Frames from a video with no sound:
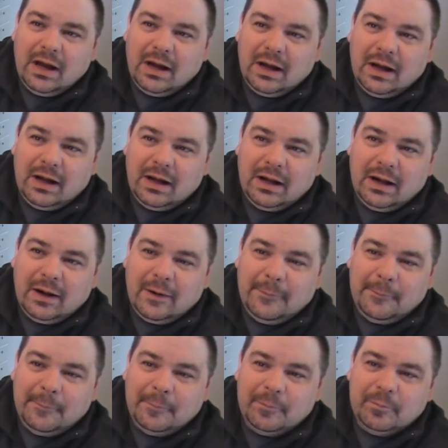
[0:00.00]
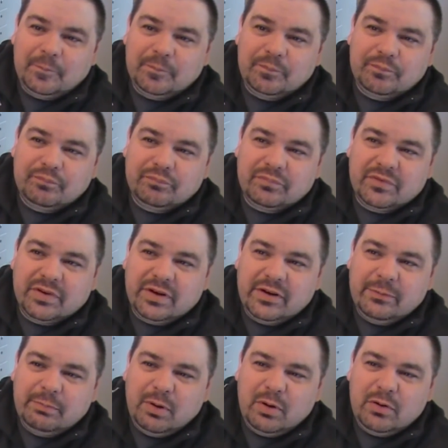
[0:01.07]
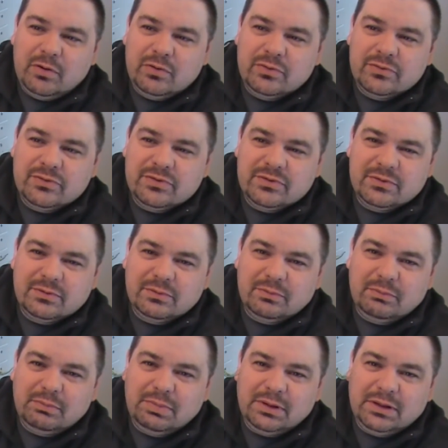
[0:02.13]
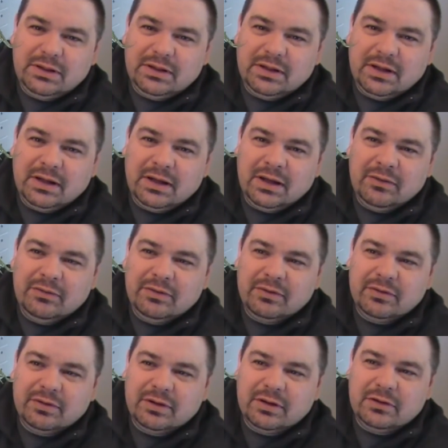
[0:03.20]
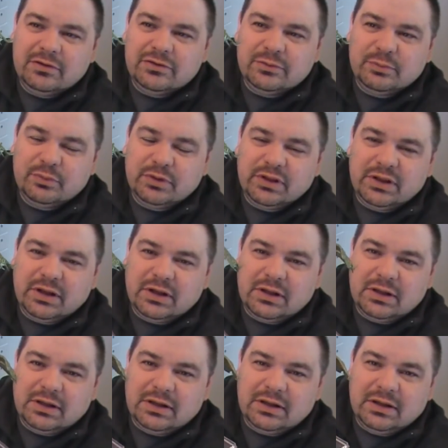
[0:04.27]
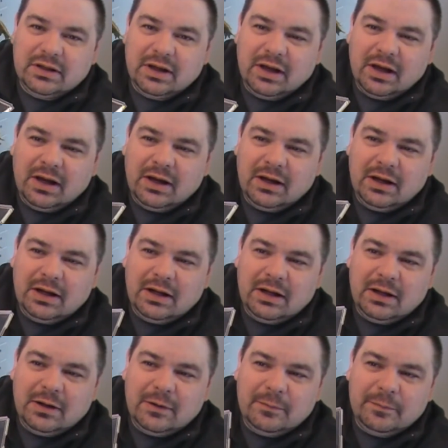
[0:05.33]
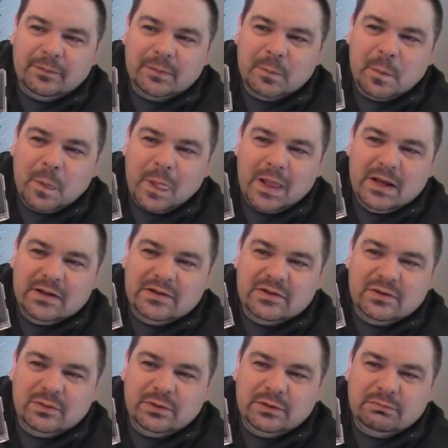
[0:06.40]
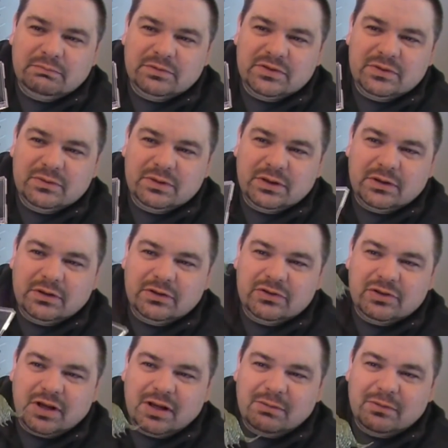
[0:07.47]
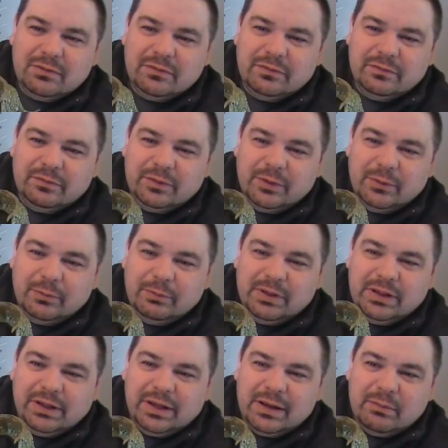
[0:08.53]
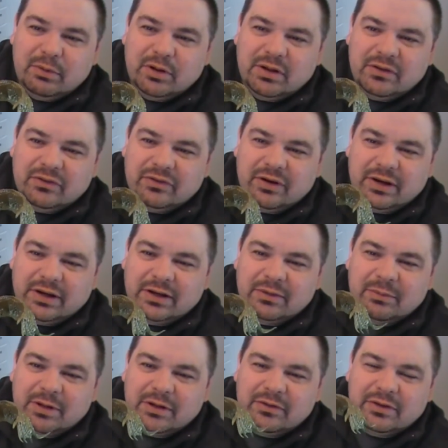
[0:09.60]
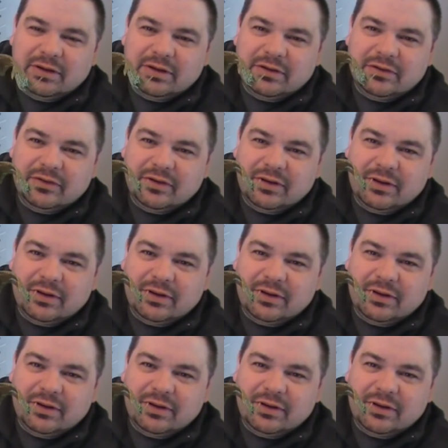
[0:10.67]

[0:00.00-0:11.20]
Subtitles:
It's a nice pose, but I think the colors are pretty ugly. It's doing a good job of, you know, being a bronze dragon, but I think it's